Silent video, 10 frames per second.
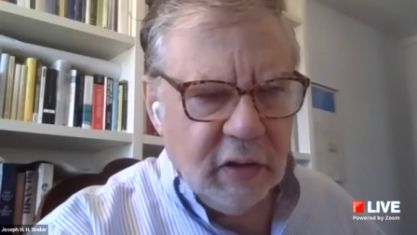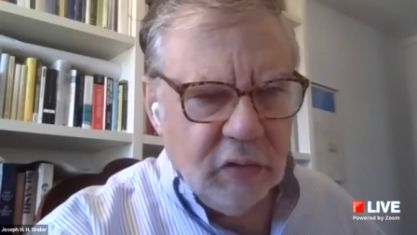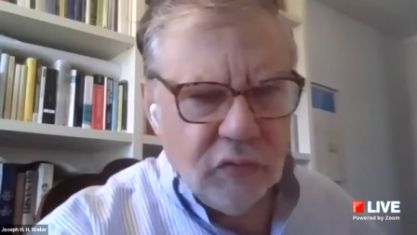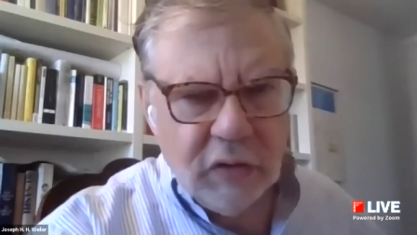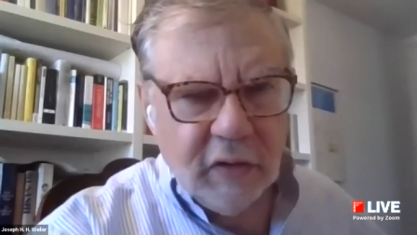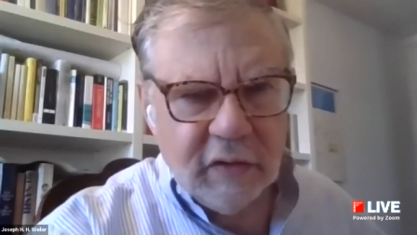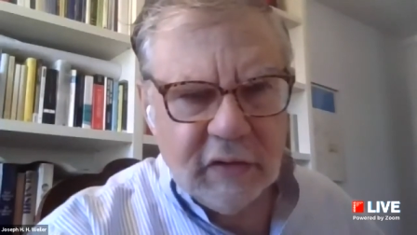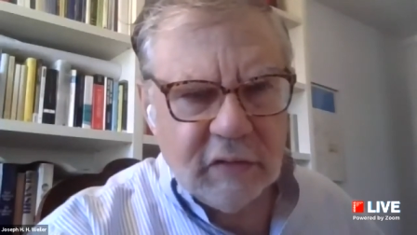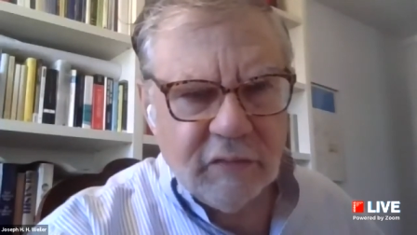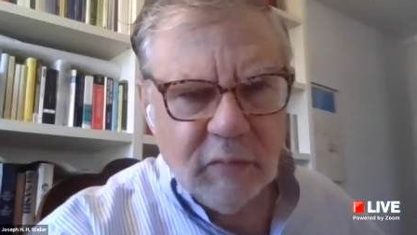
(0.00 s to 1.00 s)
and usually
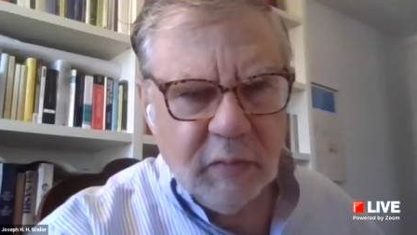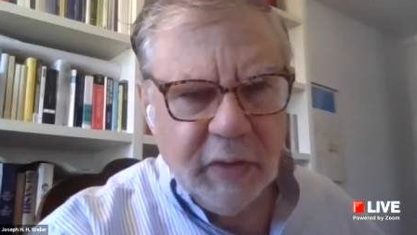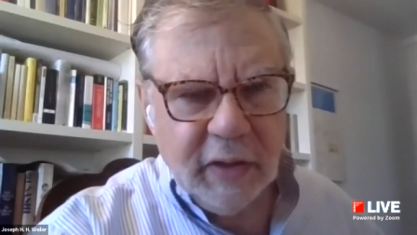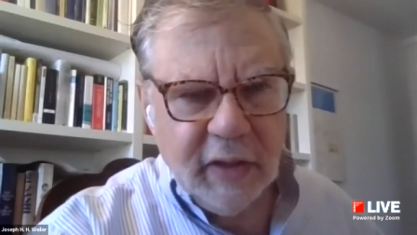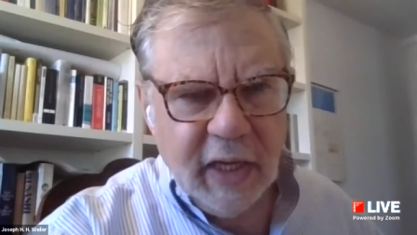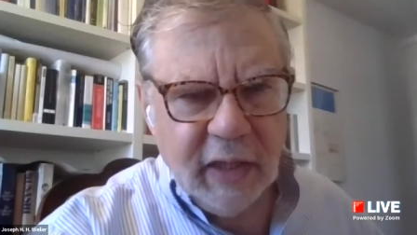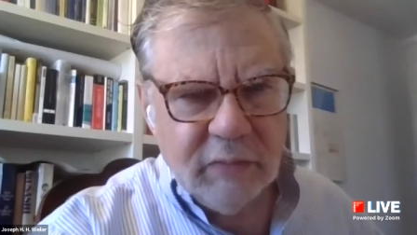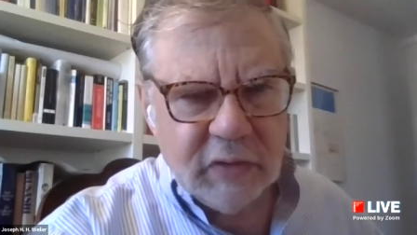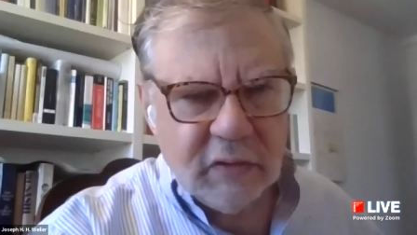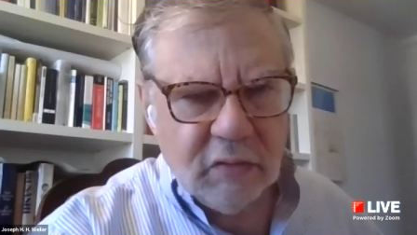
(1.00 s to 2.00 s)
this is from the big
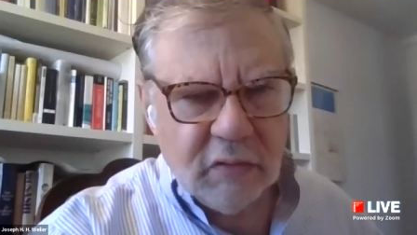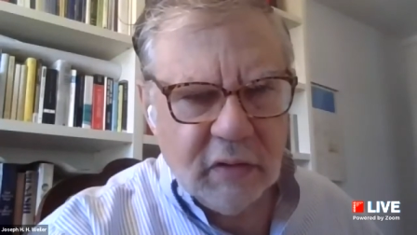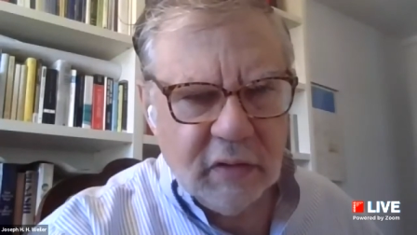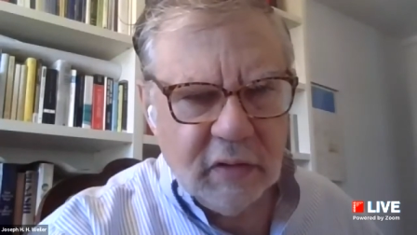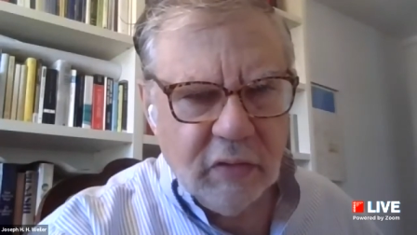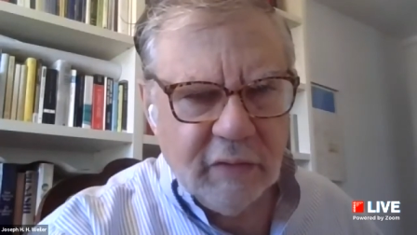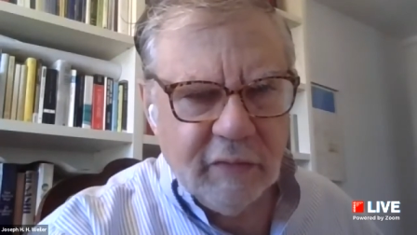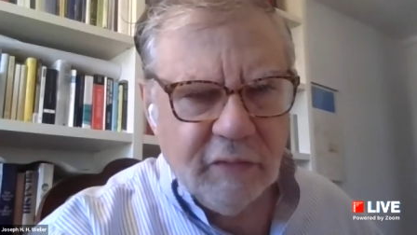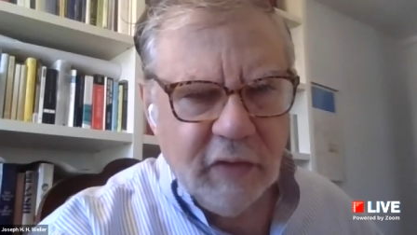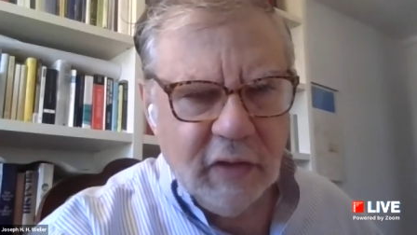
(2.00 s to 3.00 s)
names you can you
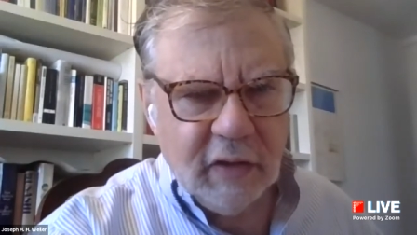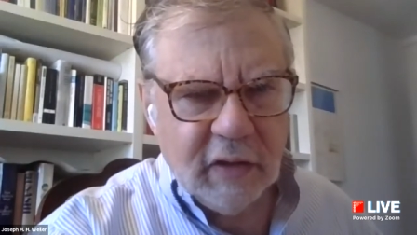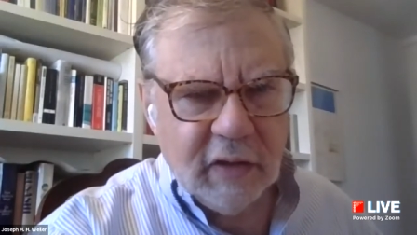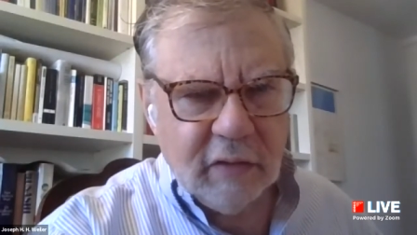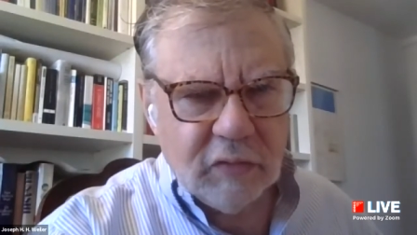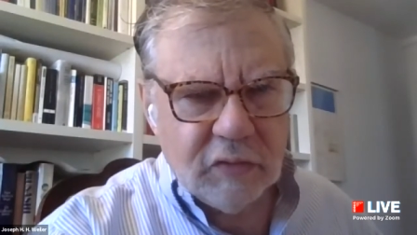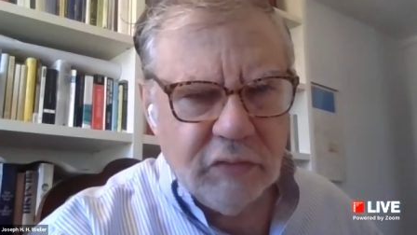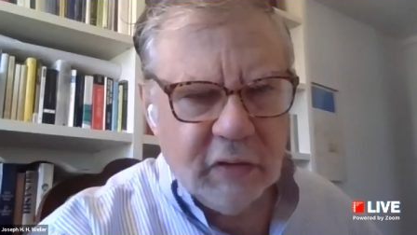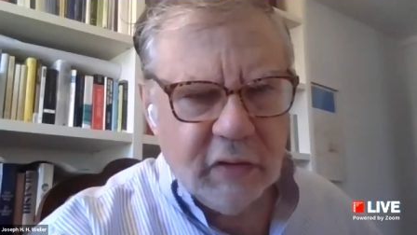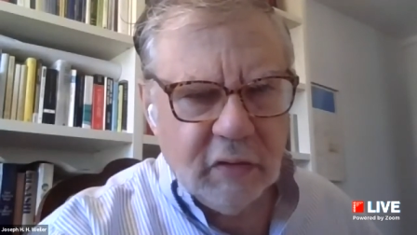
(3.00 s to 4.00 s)
have the feeling that it was
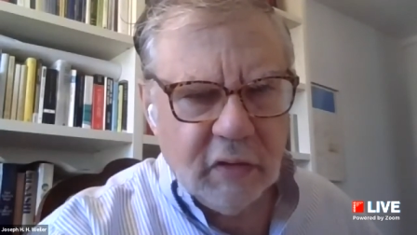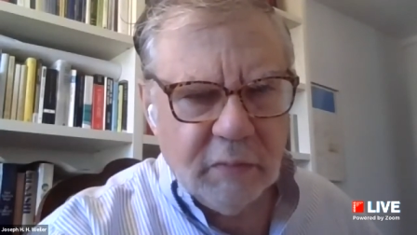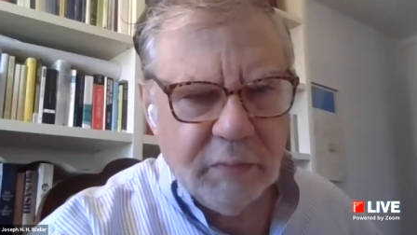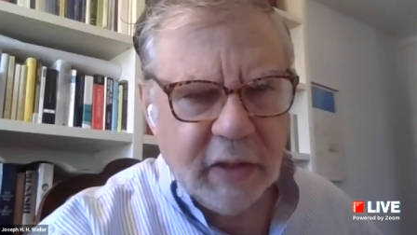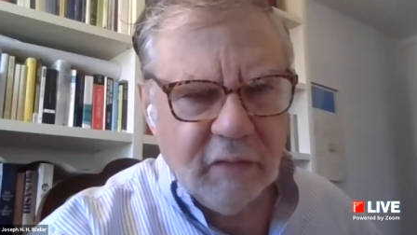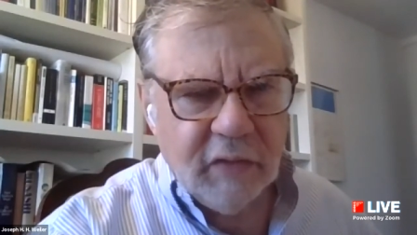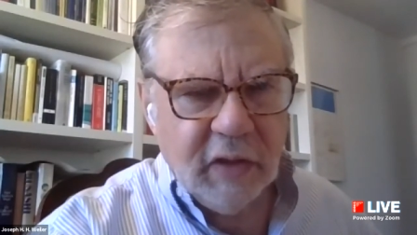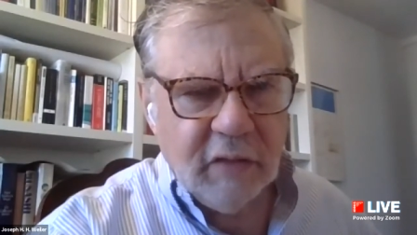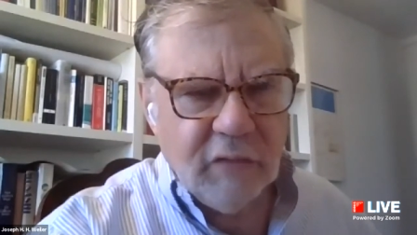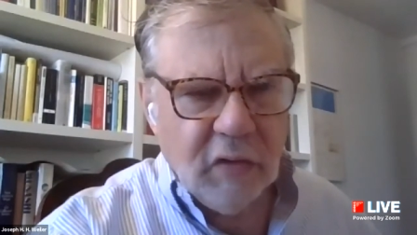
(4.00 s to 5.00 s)
written on the back of
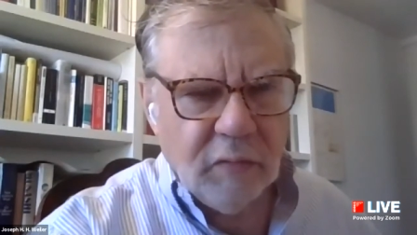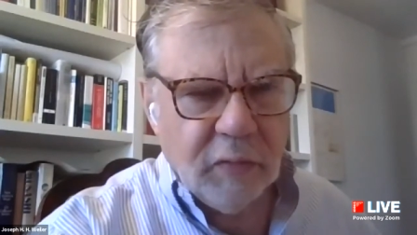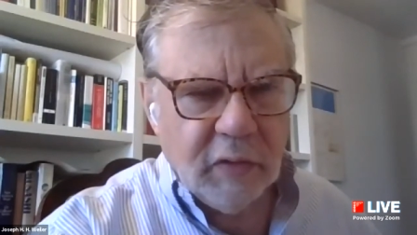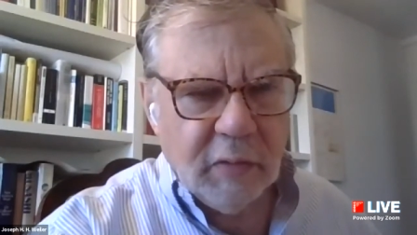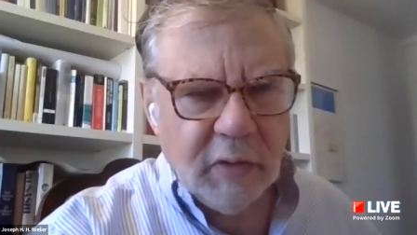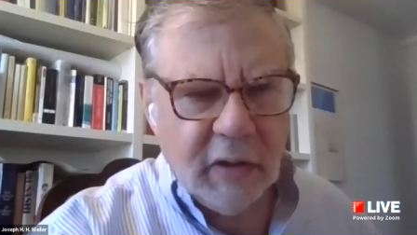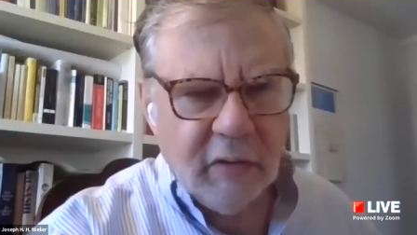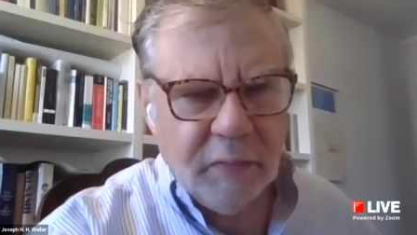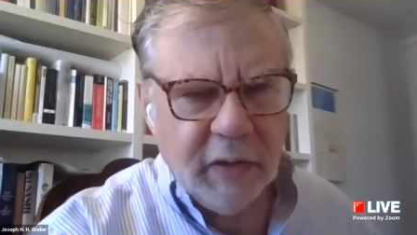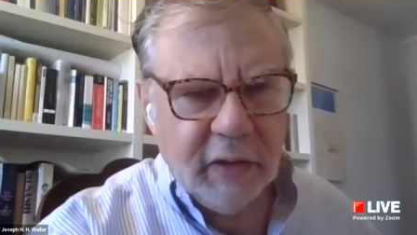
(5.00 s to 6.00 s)
an envelope on the
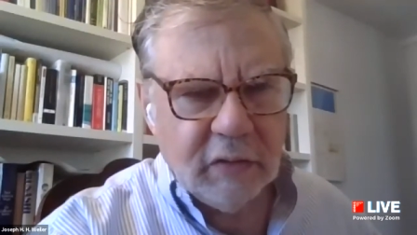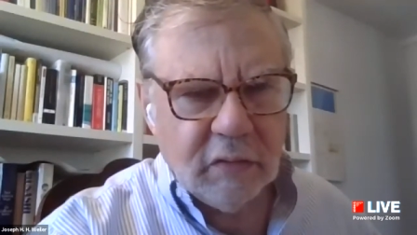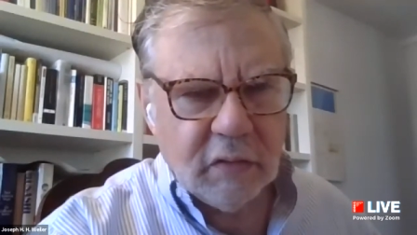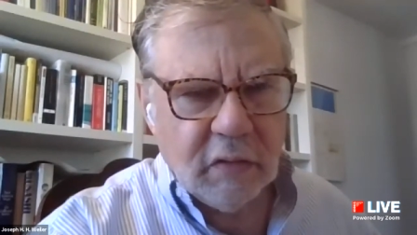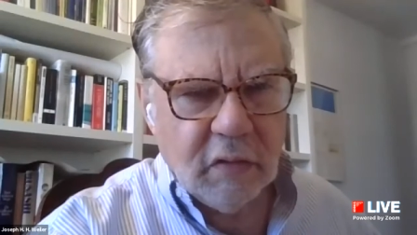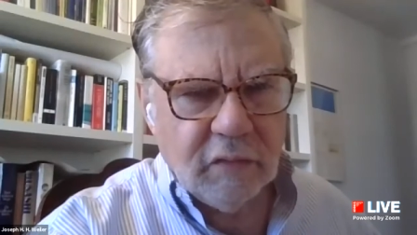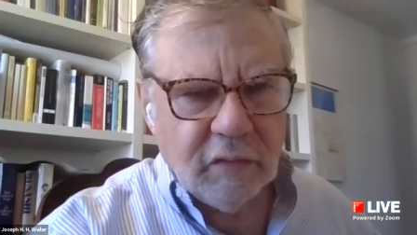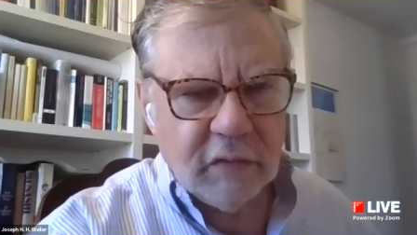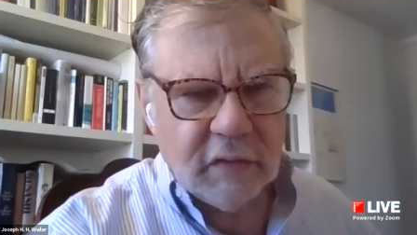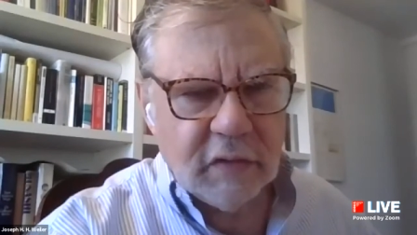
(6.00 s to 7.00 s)
aeroplane to the
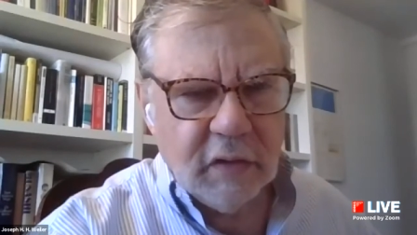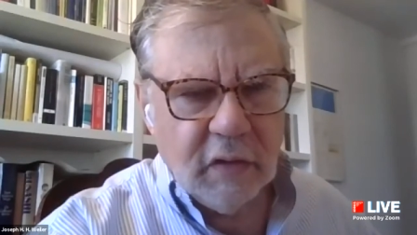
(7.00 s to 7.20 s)
conference